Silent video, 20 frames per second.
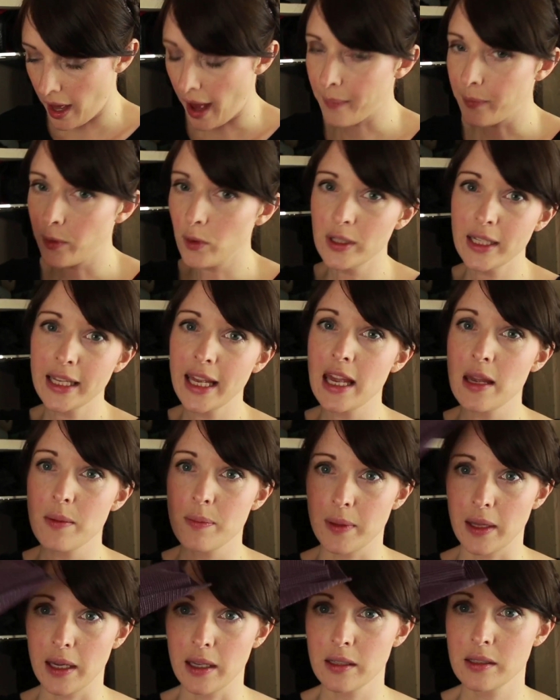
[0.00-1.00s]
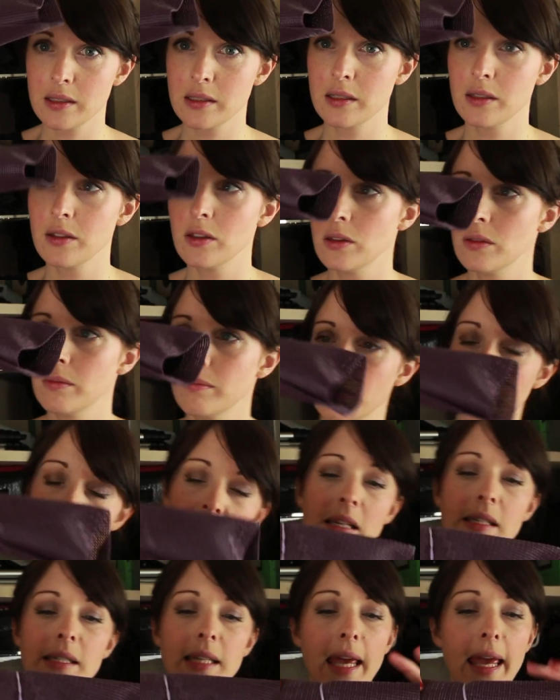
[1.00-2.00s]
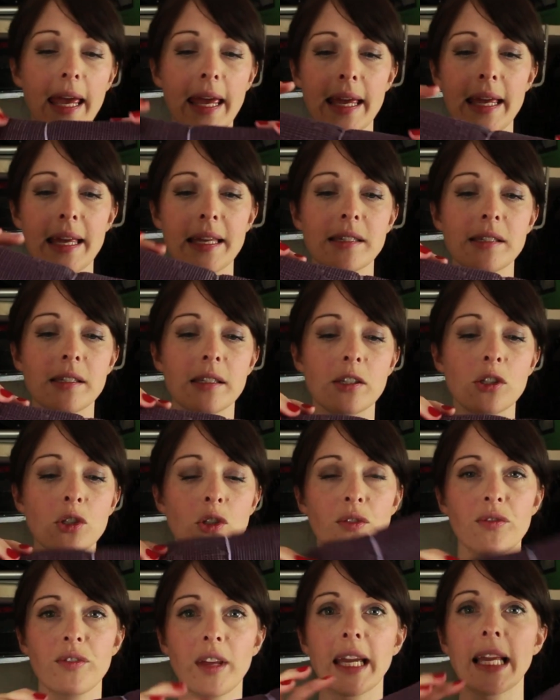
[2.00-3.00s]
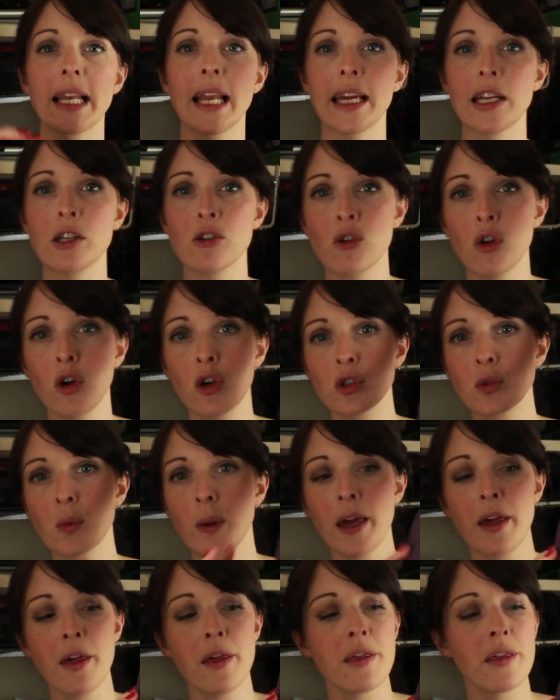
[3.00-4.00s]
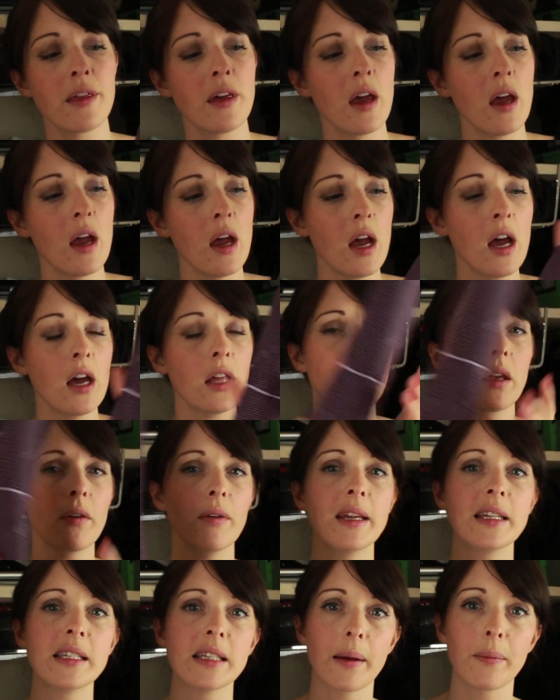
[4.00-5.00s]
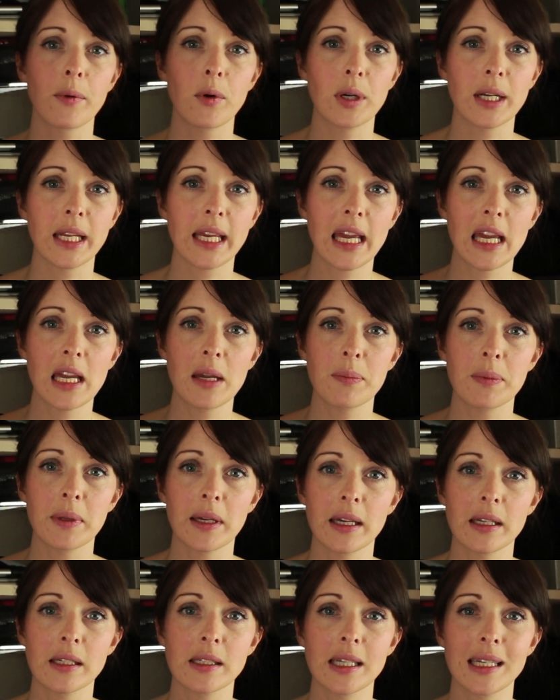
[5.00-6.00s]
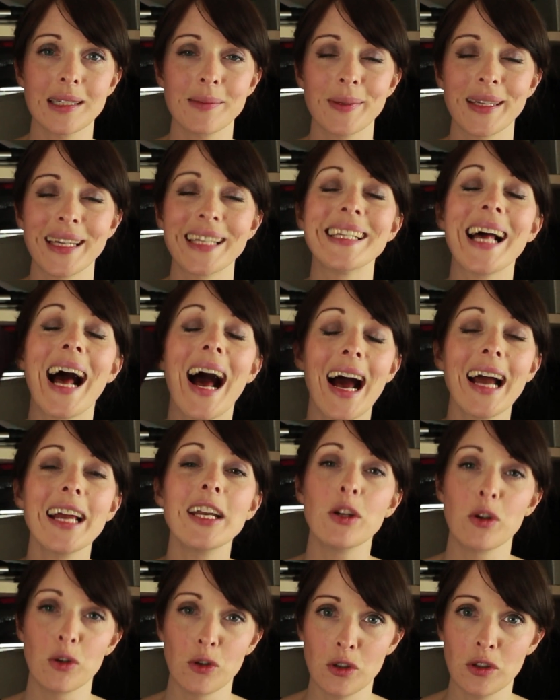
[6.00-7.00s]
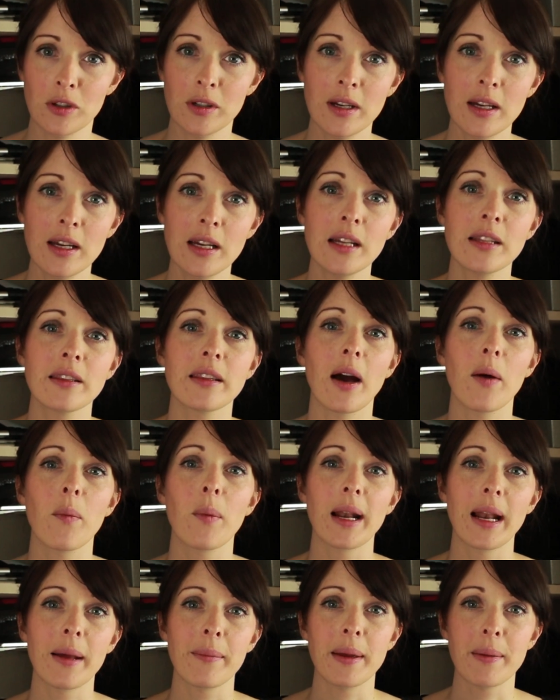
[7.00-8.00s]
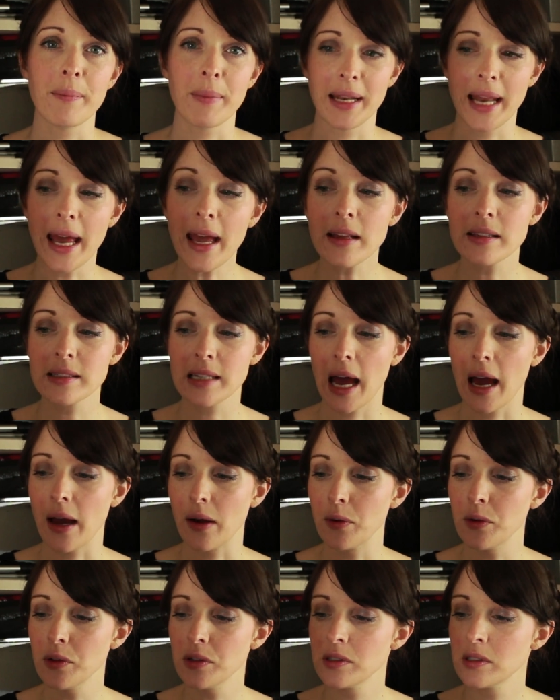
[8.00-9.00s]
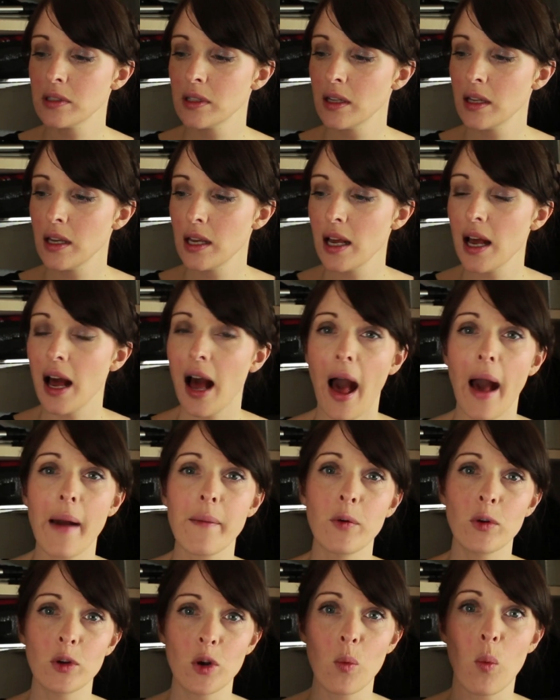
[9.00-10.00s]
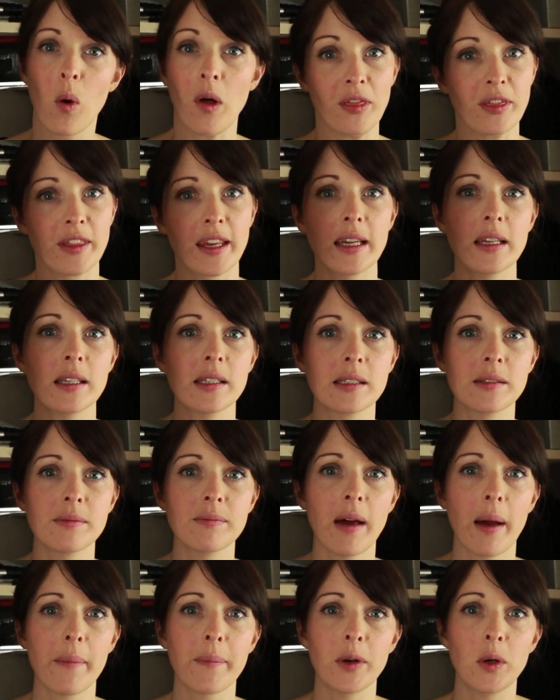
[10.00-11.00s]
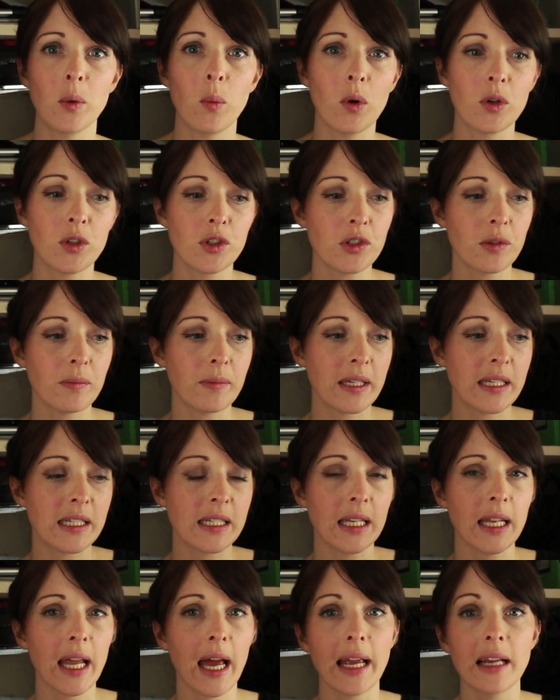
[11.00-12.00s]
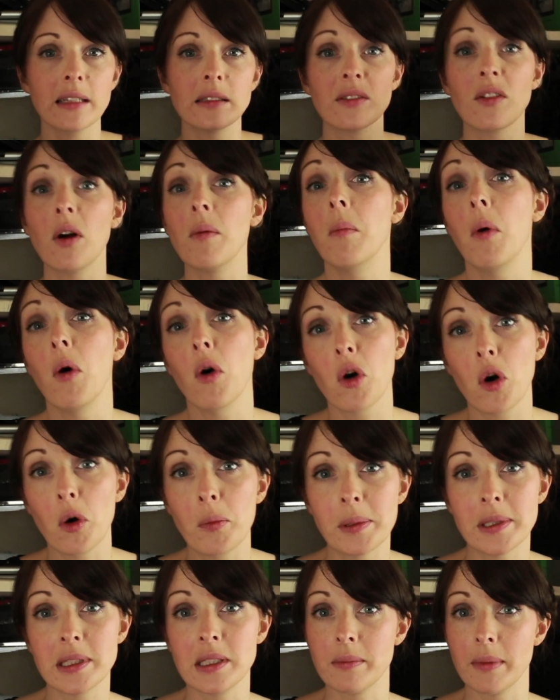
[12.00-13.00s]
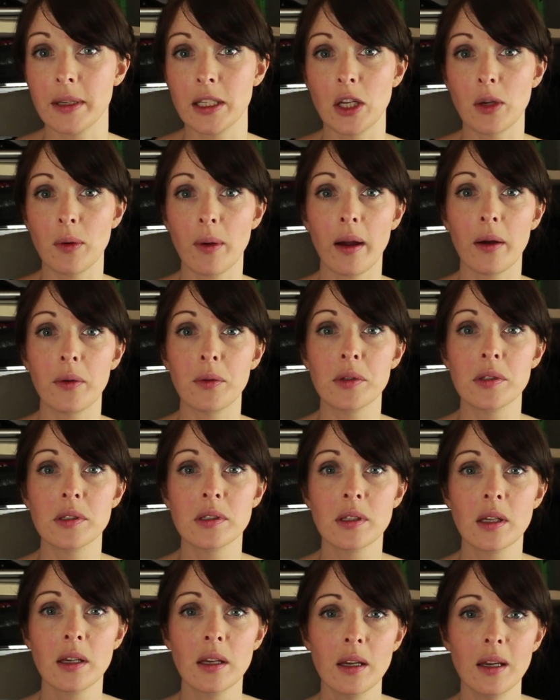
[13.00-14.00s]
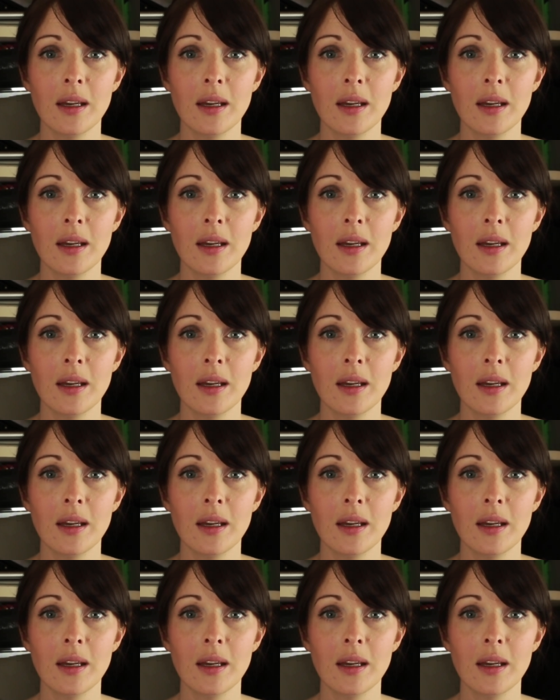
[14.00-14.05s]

I'm going to keep this. This is the stuff that you line drawers with. The reason I'm going to keep this is because I know that when I'm in my next house, I'm going to want this. I'm going to want something to line because I've got more cupboards in my new house,